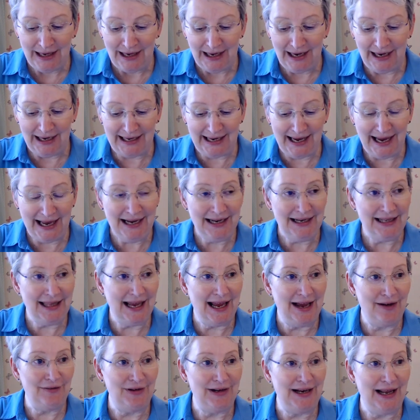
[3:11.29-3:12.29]
Again, they
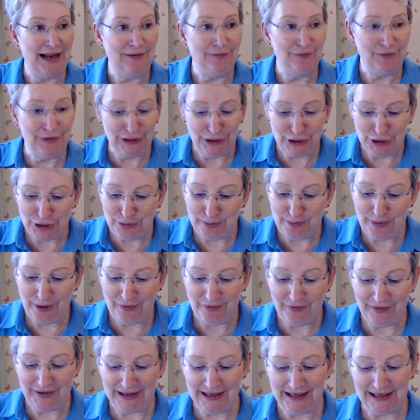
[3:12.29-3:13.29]
have an envelope
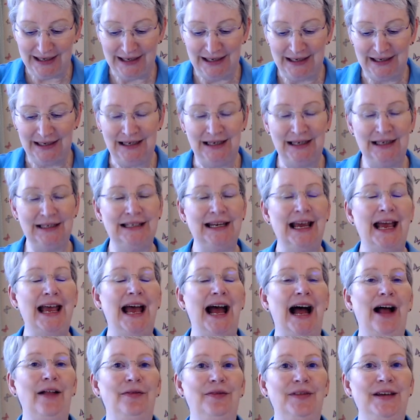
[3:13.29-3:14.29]
on the card,
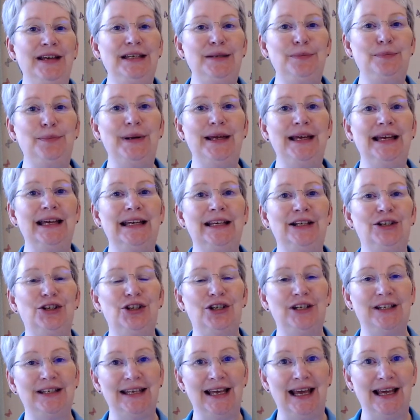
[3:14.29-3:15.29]
and this page
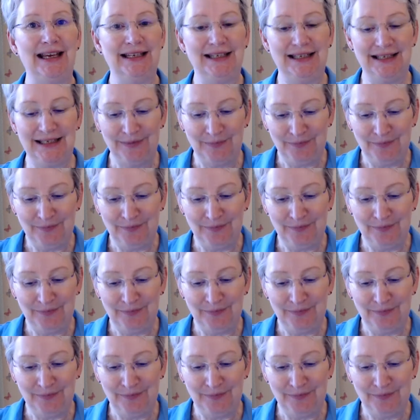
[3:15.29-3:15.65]
says,